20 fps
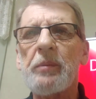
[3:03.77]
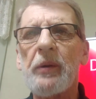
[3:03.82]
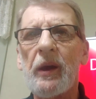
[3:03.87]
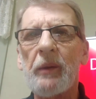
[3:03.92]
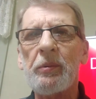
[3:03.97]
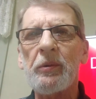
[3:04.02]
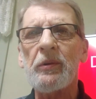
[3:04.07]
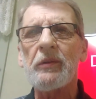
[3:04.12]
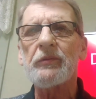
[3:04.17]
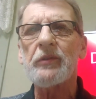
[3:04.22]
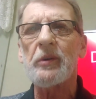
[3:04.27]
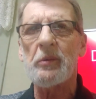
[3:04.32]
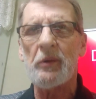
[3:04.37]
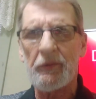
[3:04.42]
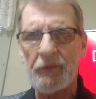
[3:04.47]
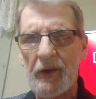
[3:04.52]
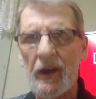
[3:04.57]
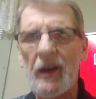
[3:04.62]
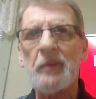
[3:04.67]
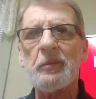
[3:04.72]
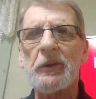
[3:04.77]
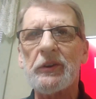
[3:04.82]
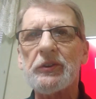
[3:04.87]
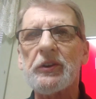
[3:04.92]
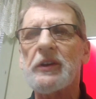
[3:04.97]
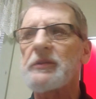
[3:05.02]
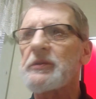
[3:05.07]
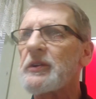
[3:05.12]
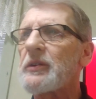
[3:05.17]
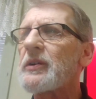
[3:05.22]
people? From her
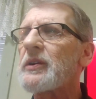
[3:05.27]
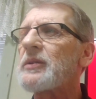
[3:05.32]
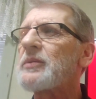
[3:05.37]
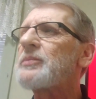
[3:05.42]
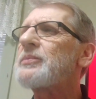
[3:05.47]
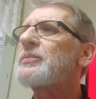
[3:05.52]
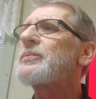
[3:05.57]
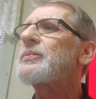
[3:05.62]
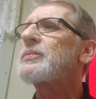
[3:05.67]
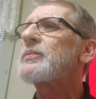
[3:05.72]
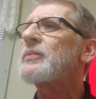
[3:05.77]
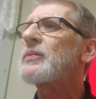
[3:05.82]
family's living room.